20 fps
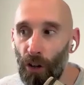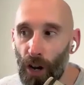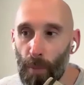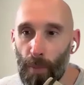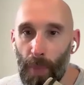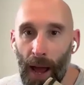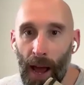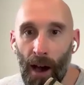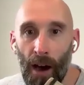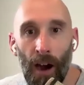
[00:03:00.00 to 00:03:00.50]
lot
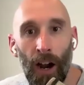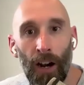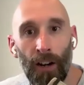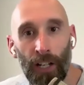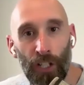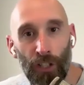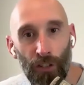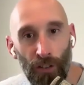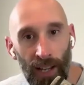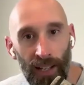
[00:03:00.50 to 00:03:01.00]
about
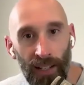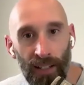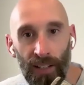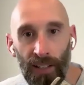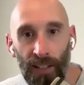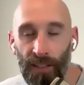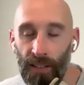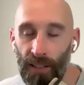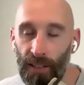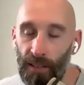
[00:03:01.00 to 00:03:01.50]
hiring
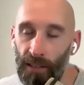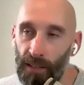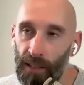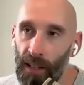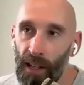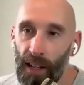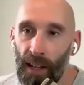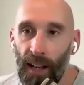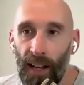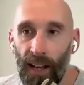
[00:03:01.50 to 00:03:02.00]
trainers and
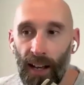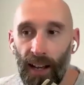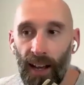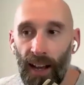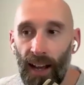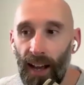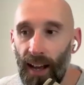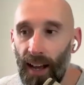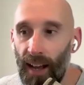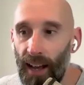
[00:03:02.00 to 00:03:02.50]

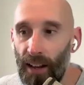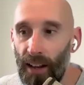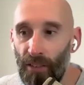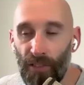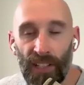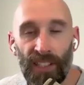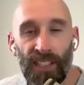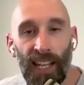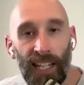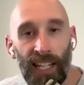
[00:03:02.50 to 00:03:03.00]

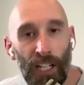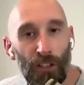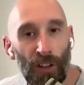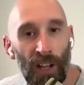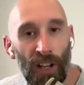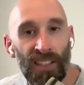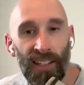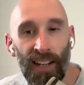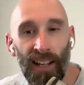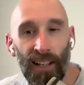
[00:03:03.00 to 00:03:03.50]
retaining
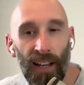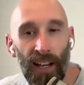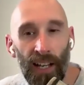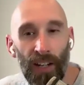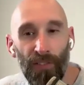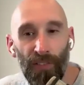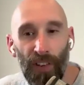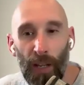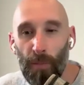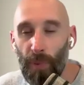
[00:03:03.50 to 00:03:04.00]
trainers and that
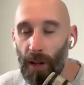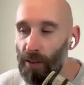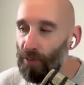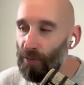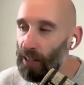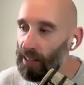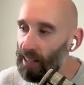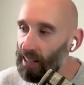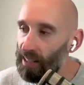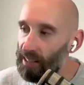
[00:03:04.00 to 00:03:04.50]
kind of thing. But I
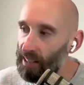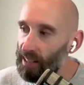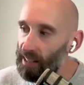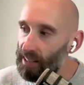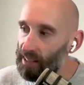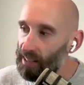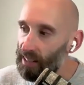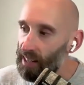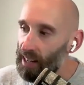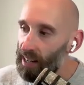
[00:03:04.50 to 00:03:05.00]
think
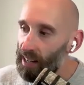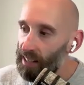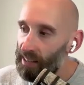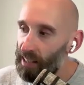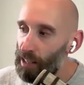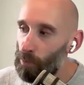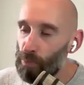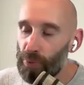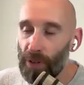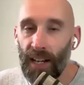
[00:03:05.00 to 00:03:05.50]
this
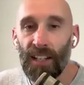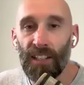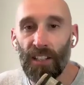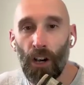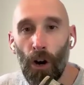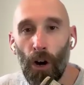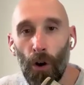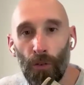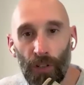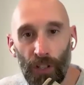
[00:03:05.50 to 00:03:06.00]
brings a
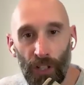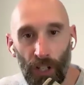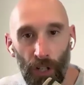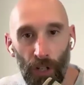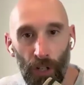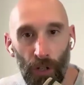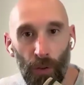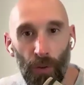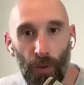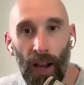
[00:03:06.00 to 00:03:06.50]
whole
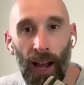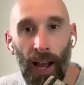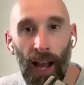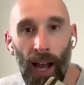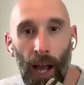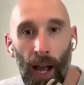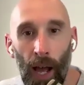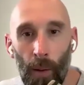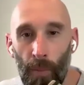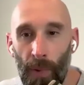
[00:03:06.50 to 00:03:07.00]
new
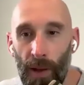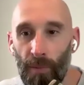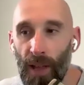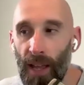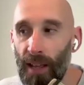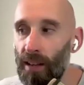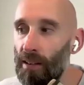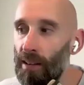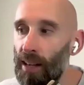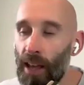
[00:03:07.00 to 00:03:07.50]

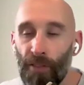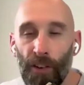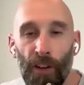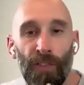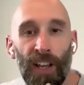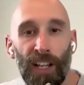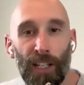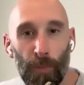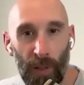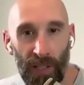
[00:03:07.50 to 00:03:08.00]
level
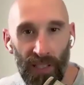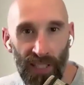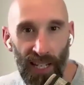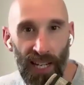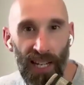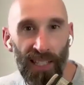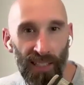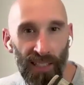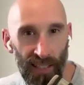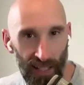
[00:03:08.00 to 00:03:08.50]
of
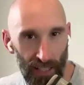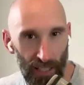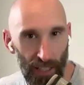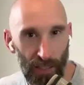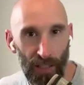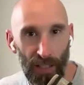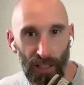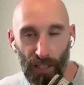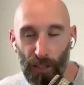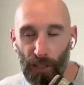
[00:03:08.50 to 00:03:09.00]
expertise to
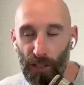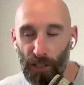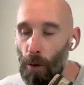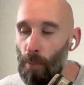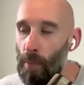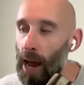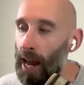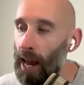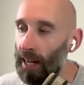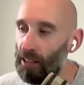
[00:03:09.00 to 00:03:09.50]
this
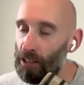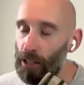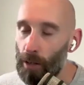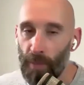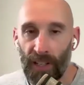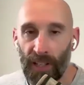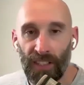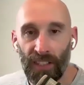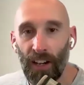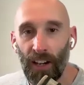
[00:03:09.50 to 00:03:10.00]
domain. So
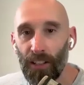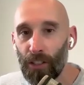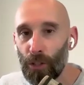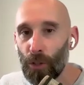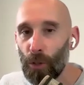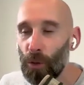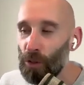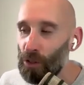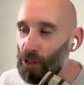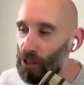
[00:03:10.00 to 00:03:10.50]
I'm excited to
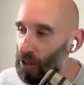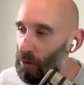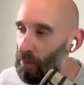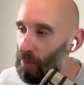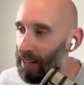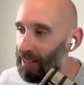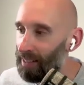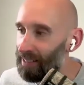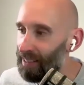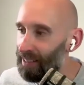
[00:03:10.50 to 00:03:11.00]
talk to you
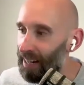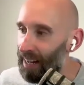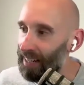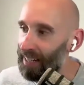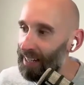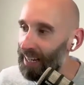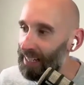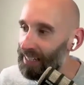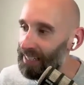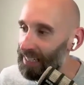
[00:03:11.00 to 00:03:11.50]
about this today,
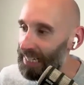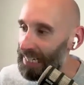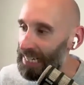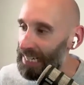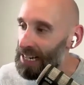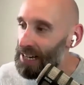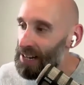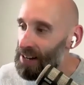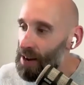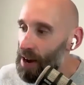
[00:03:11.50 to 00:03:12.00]

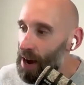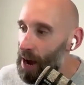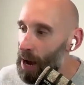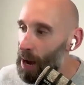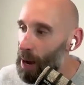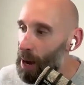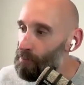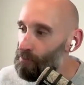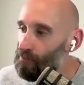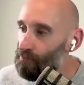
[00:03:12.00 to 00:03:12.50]
Katie.
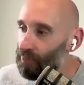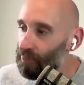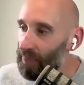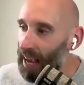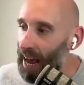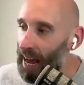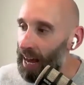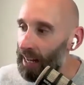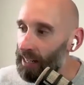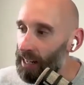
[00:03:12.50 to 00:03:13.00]
And
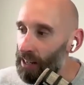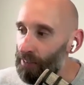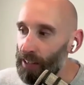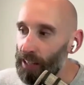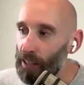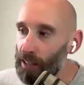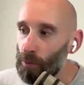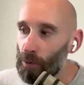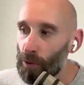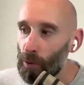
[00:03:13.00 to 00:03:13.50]
I
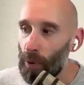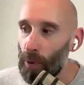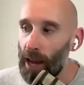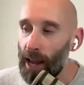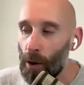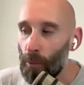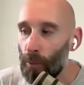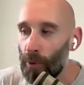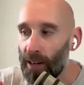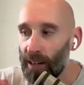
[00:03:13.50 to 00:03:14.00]
think that the way
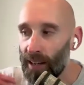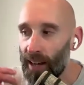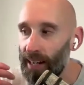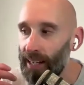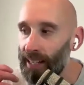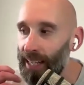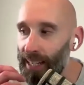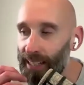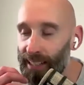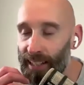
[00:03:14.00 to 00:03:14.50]
I wanted to
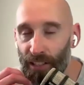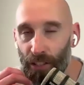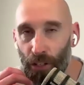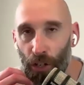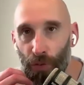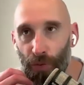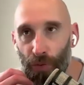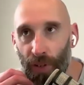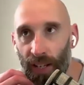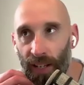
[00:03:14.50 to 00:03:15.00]
kind of kick this
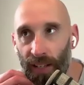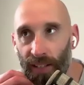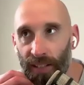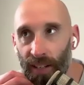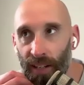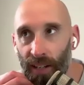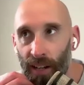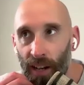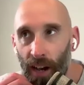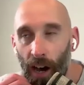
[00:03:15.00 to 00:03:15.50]
off
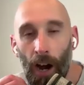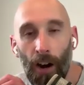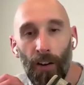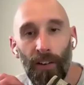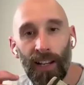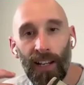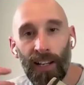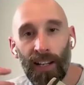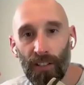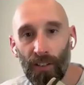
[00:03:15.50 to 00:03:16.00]
is
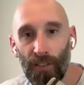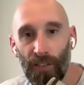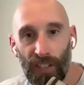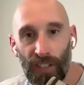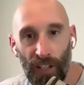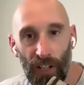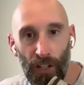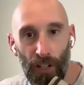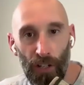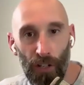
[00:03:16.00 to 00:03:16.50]
hiring is
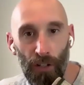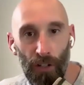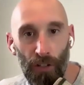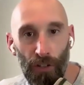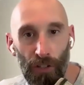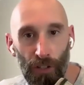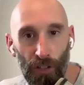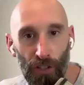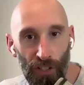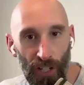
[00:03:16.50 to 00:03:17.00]
obviously a
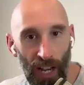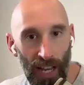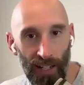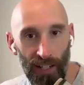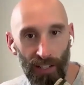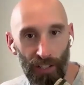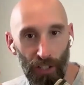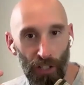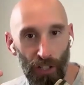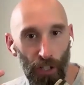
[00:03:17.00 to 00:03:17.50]
huge
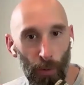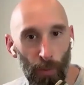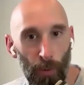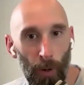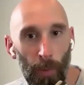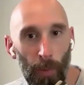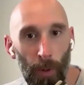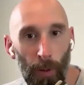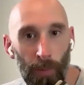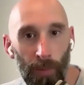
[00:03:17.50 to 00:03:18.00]
challenge, a huge
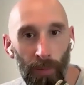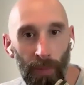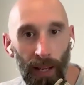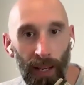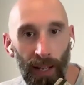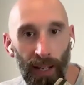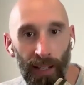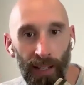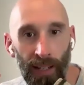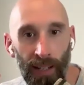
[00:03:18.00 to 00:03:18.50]
problem
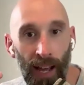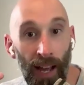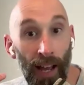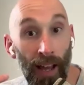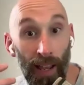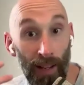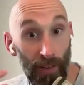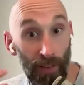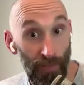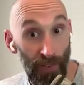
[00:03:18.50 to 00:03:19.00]
in
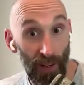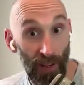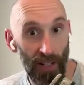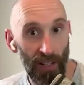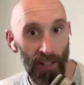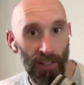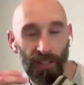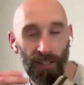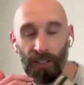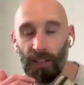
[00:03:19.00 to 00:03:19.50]

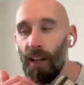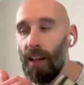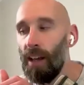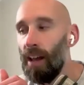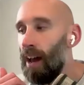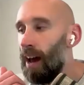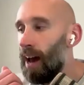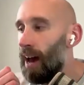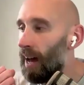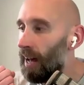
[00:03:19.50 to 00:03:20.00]
fitness.
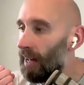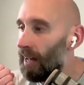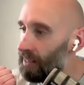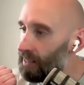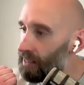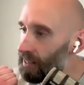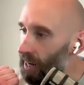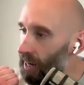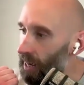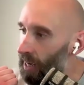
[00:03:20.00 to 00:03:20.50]

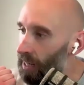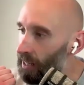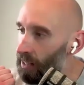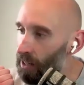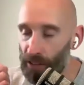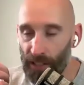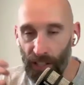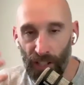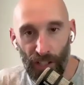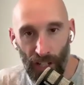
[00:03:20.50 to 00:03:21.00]
And, you
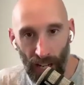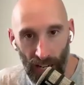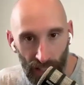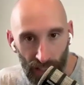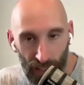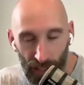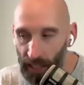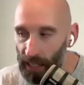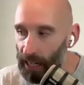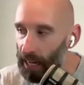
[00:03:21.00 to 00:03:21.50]
know, it's a
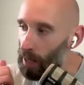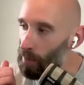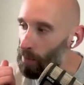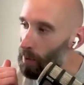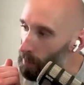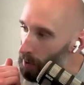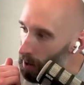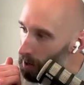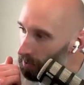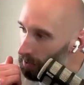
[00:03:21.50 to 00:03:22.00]
challenging
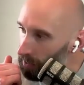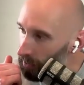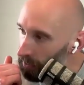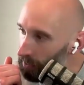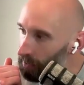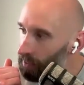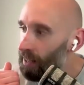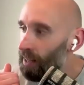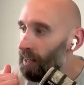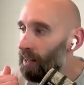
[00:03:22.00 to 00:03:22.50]
labor
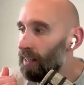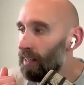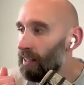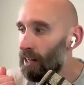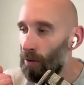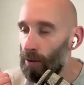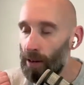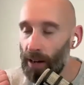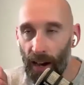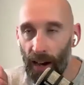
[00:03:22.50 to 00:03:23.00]
market. You
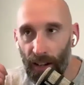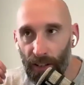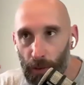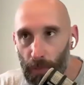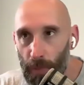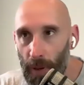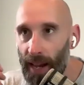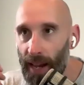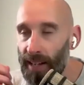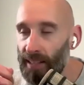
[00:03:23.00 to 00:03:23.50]
know, in our
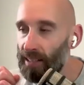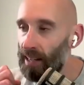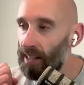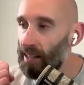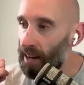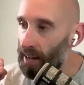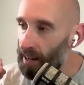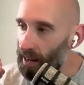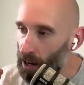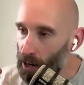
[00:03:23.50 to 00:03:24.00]
space,
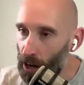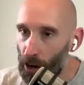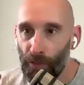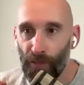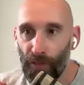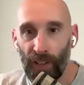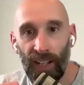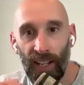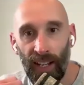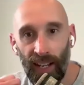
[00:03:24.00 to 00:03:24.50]
I
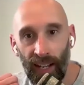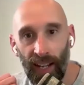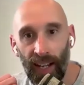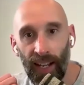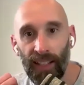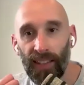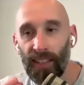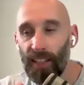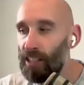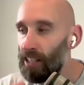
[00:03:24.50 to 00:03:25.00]
often
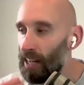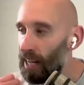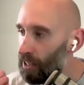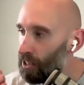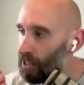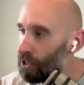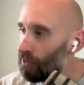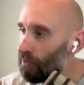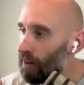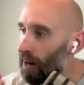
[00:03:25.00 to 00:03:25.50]
hear the
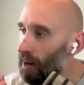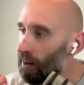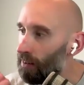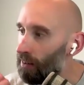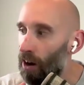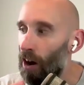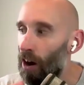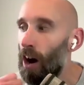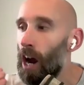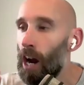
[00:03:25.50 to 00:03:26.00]
challenge
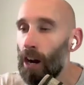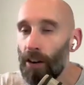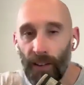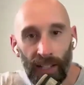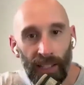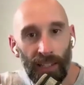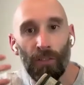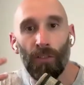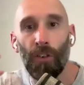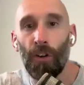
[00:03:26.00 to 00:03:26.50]
around
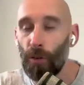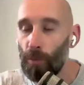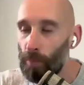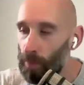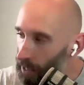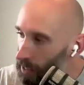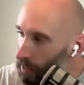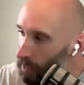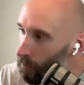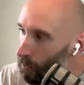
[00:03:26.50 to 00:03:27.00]
hiring the wrong
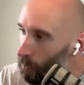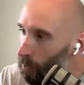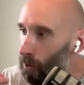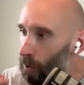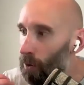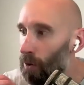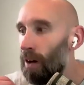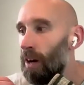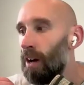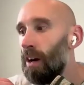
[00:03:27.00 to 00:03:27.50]

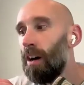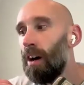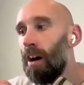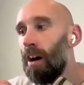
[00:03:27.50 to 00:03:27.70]
people,